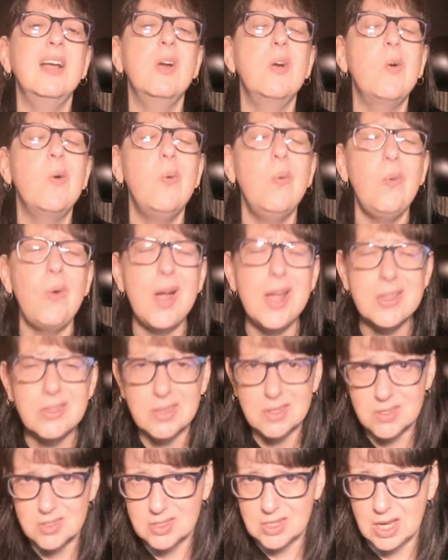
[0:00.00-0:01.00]
quite
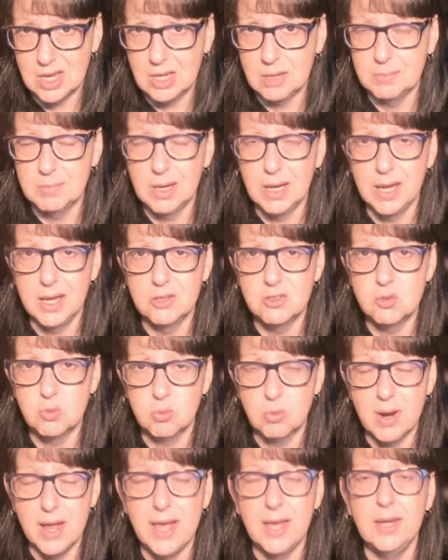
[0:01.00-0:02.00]
the same as
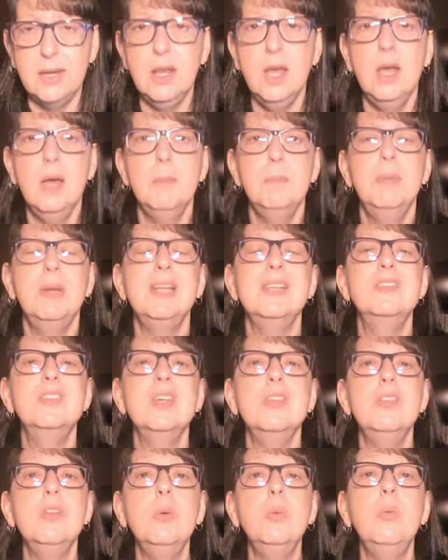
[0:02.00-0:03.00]
red, but it's
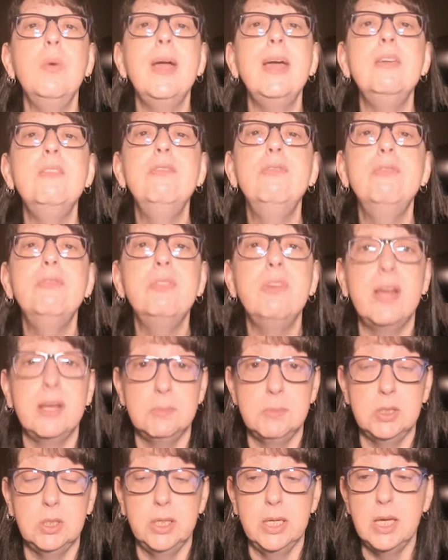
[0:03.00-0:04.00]
in the red
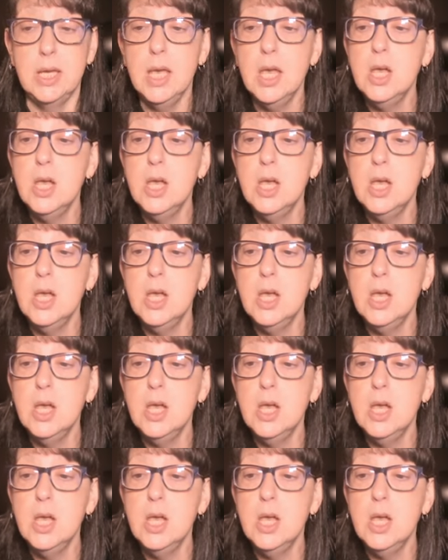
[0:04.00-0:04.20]
family.